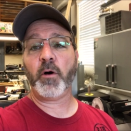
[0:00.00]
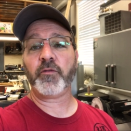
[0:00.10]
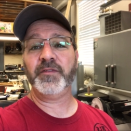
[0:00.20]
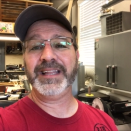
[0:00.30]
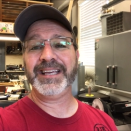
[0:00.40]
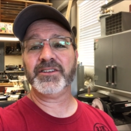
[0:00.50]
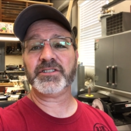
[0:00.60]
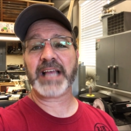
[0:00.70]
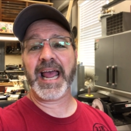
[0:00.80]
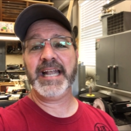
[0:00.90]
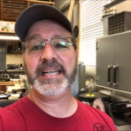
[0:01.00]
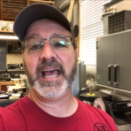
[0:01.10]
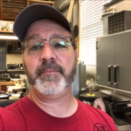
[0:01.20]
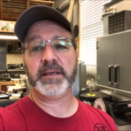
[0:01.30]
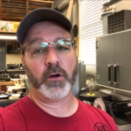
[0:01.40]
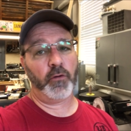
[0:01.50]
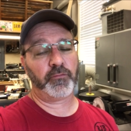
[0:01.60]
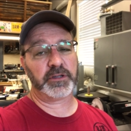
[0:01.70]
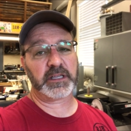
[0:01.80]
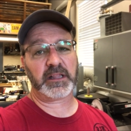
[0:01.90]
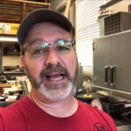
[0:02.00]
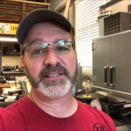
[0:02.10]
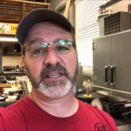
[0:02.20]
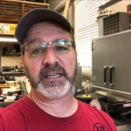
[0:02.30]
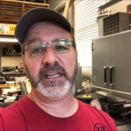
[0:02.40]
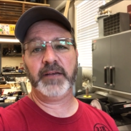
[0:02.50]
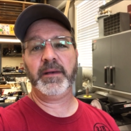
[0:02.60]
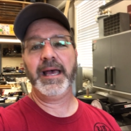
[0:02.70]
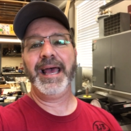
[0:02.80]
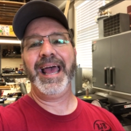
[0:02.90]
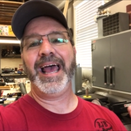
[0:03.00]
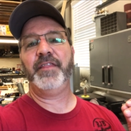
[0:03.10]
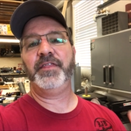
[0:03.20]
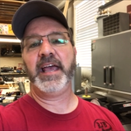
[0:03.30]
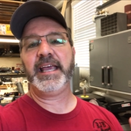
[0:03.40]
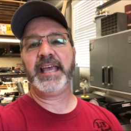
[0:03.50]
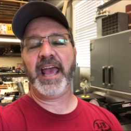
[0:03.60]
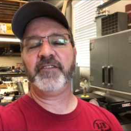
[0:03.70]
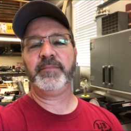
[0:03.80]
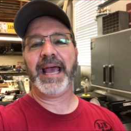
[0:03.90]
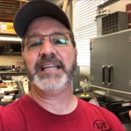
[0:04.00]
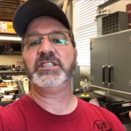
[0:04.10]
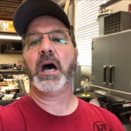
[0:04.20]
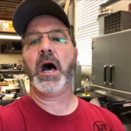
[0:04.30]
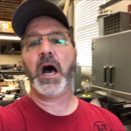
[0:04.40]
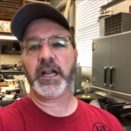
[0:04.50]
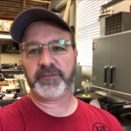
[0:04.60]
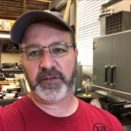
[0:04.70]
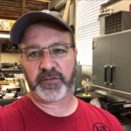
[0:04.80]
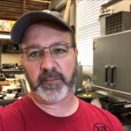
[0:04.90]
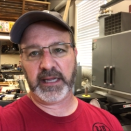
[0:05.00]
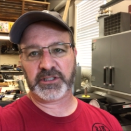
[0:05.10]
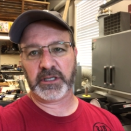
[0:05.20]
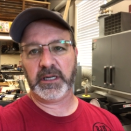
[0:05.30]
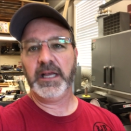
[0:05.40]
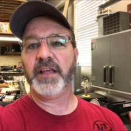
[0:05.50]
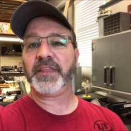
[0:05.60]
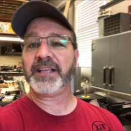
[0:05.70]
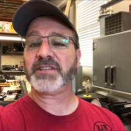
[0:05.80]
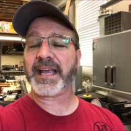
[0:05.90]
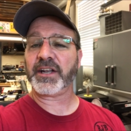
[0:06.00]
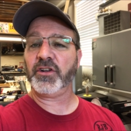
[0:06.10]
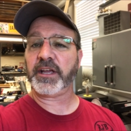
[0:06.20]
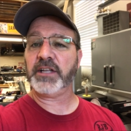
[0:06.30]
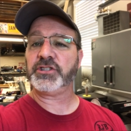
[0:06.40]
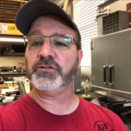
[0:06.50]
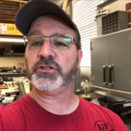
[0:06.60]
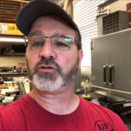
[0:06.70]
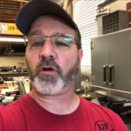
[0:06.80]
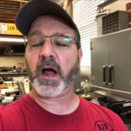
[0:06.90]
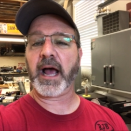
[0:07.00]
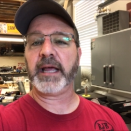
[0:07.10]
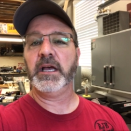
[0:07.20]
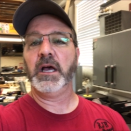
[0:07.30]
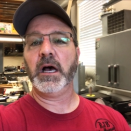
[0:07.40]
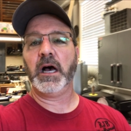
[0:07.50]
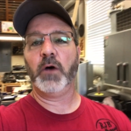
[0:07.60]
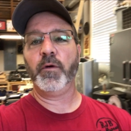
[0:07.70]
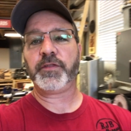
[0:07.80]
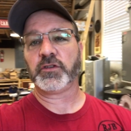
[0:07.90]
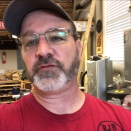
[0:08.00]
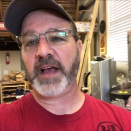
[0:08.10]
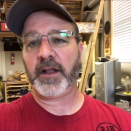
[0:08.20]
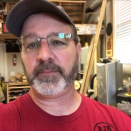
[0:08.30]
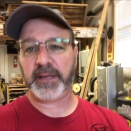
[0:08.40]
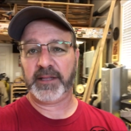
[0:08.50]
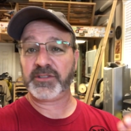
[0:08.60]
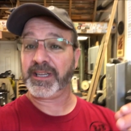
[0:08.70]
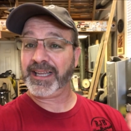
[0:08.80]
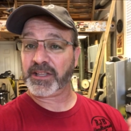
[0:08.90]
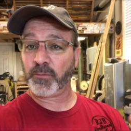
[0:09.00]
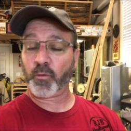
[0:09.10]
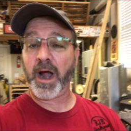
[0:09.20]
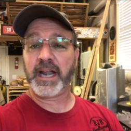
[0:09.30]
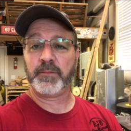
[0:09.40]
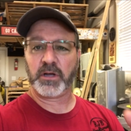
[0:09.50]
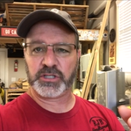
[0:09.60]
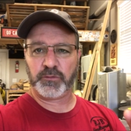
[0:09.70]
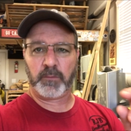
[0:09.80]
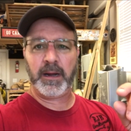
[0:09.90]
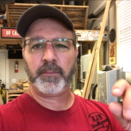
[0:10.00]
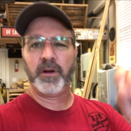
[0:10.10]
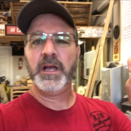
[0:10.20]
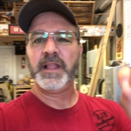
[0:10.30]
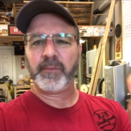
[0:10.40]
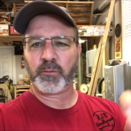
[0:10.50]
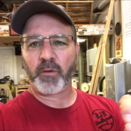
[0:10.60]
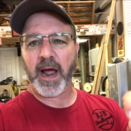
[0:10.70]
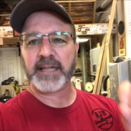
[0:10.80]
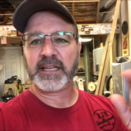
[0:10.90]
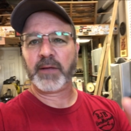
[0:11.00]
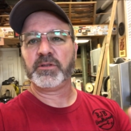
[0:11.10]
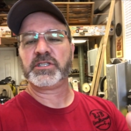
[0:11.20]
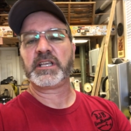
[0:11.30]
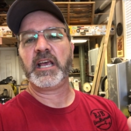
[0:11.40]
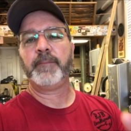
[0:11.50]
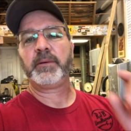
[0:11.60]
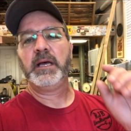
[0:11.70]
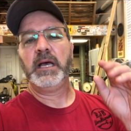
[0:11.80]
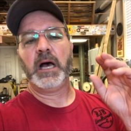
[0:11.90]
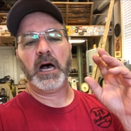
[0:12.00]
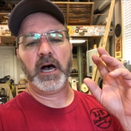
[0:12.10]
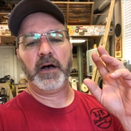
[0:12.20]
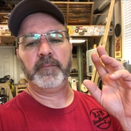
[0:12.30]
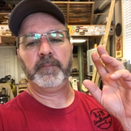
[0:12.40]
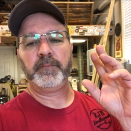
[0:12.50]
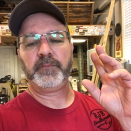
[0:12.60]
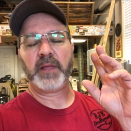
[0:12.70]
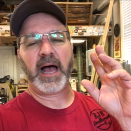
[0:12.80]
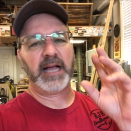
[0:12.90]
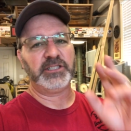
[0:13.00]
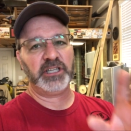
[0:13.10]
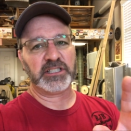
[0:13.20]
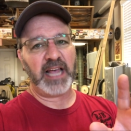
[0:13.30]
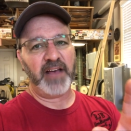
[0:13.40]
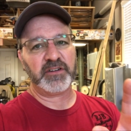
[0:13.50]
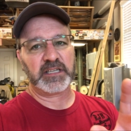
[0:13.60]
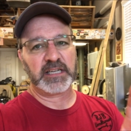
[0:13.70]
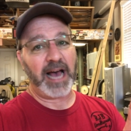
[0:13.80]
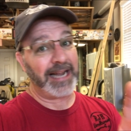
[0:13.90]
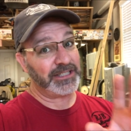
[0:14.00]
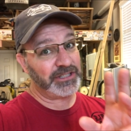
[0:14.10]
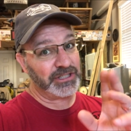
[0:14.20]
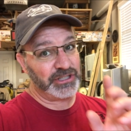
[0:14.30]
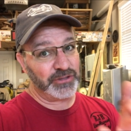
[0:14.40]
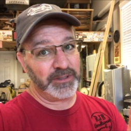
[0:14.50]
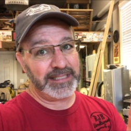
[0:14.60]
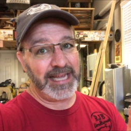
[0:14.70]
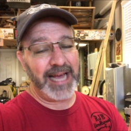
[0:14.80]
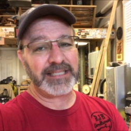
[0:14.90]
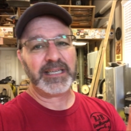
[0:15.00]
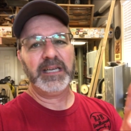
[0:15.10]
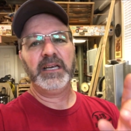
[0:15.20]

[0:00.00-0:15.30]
both Niels and Debbie over at the Classic Nib, and they gave me a ton of information, things I can look into and try with those fountain pens to get them writing, because you remember they would write, then they would skip. I just haven't got to do it yet